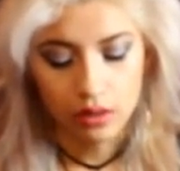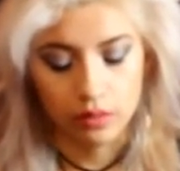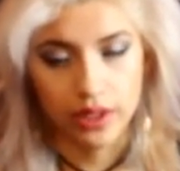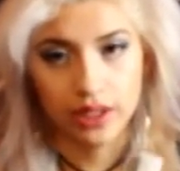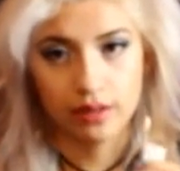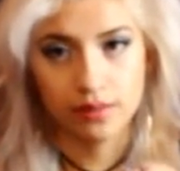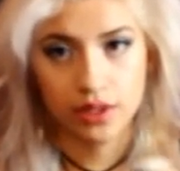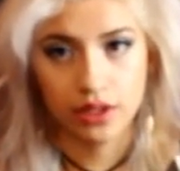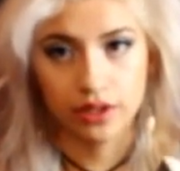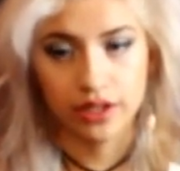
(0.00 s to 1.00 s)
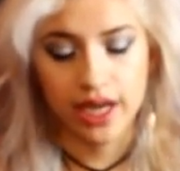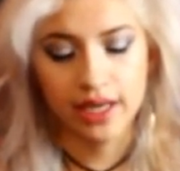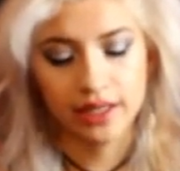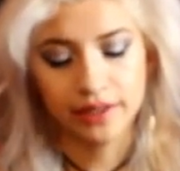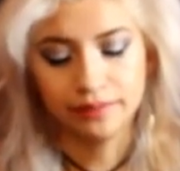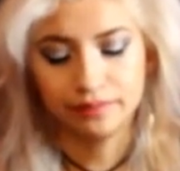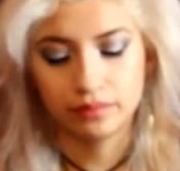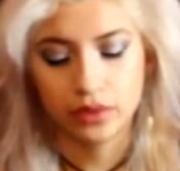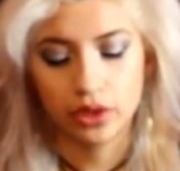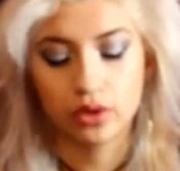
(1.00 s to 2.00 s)
when it comes to your deck,
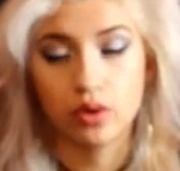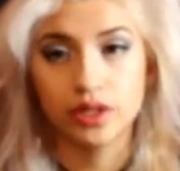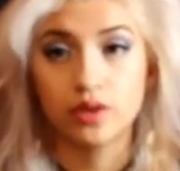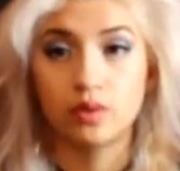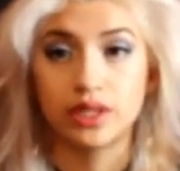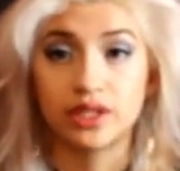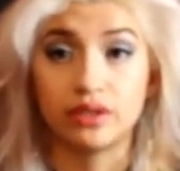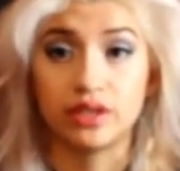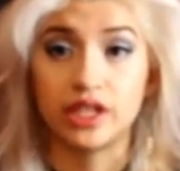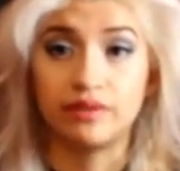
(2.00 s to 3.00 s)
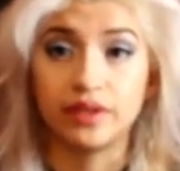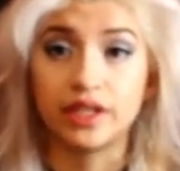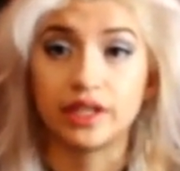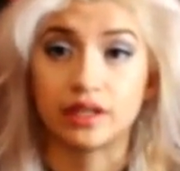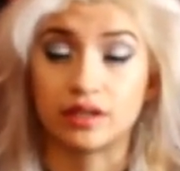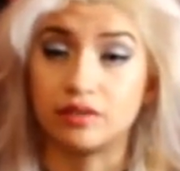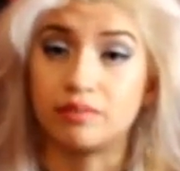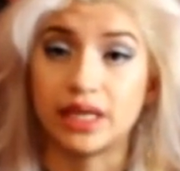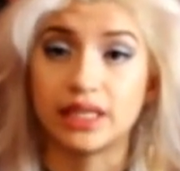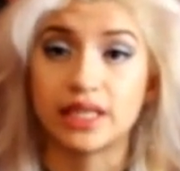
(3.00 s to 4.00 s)
you're going to want to shuffle it a good
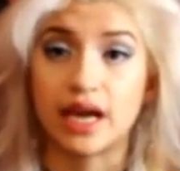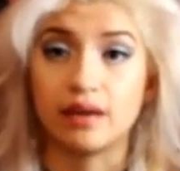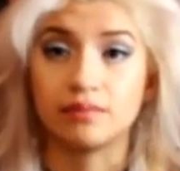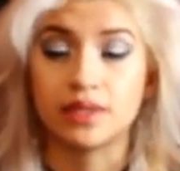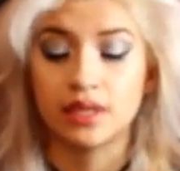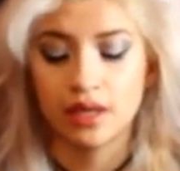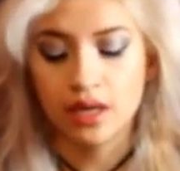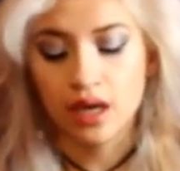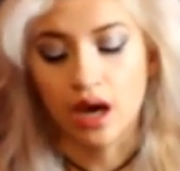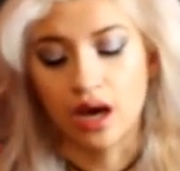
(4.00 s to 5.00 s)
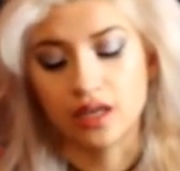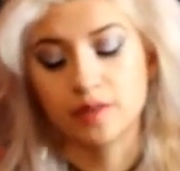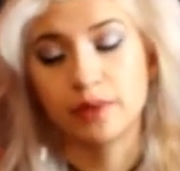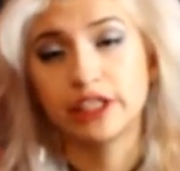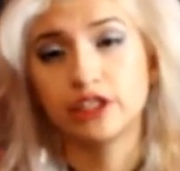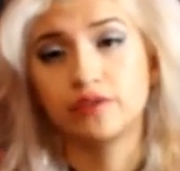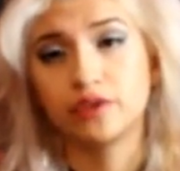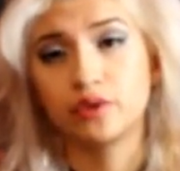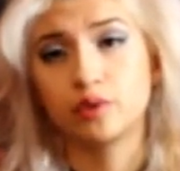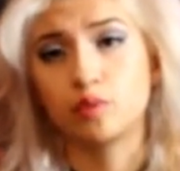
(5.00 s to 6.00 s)
many times, especially if
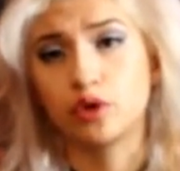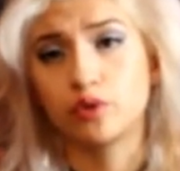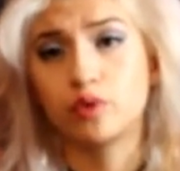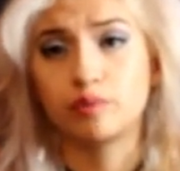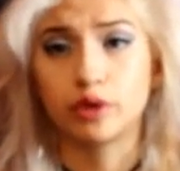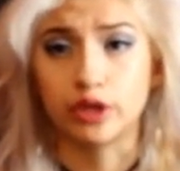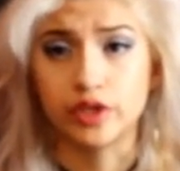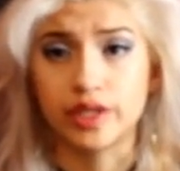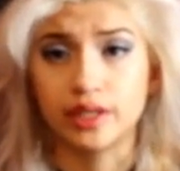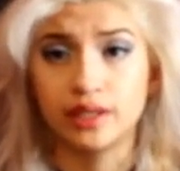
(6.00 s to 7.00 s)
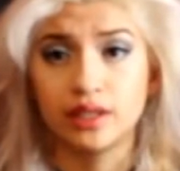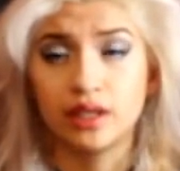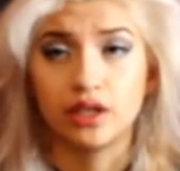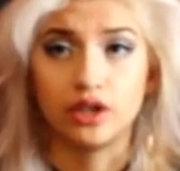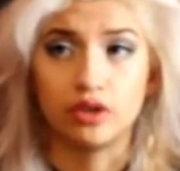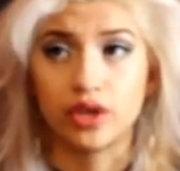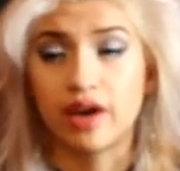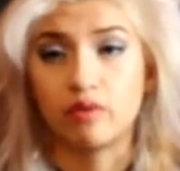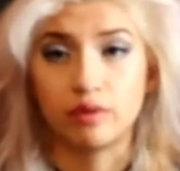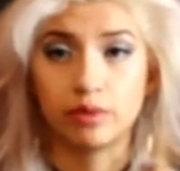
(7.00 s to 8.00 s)
you're doing more than one person. You
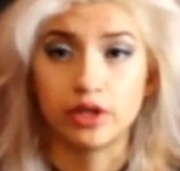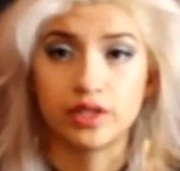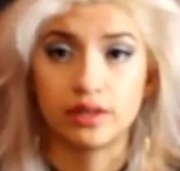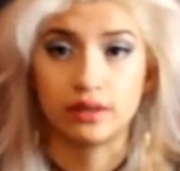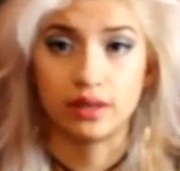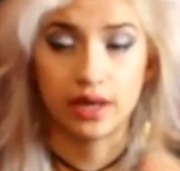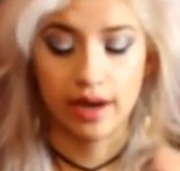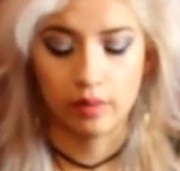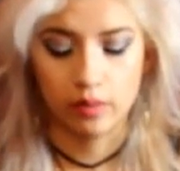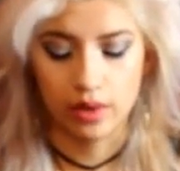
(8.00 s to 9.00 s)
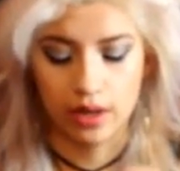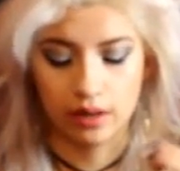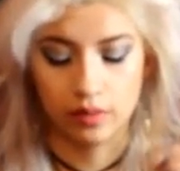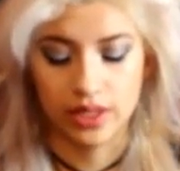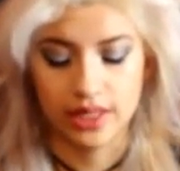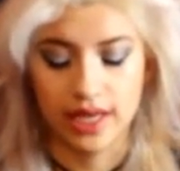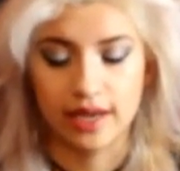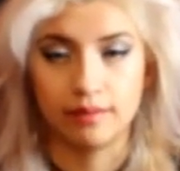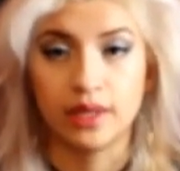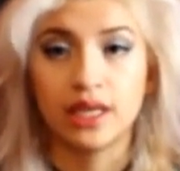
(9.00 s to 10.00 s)
have one person at one
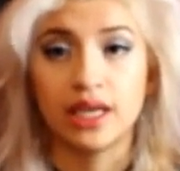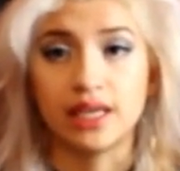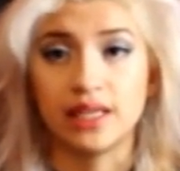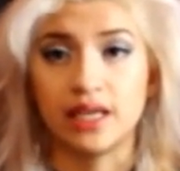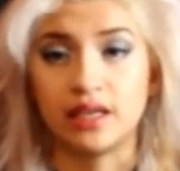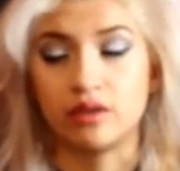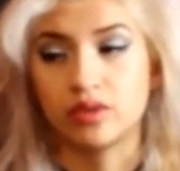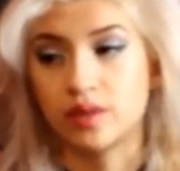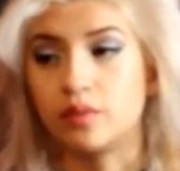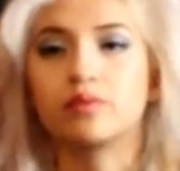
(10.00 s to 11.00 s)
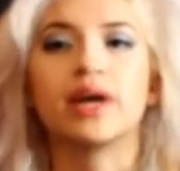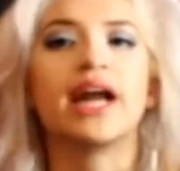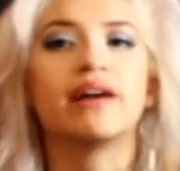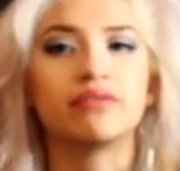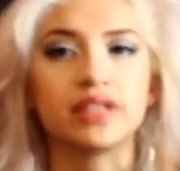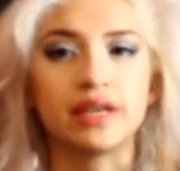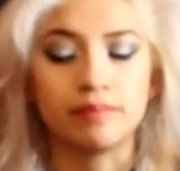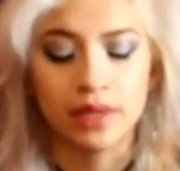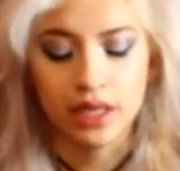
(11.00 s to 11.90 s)
time and then someone right after them,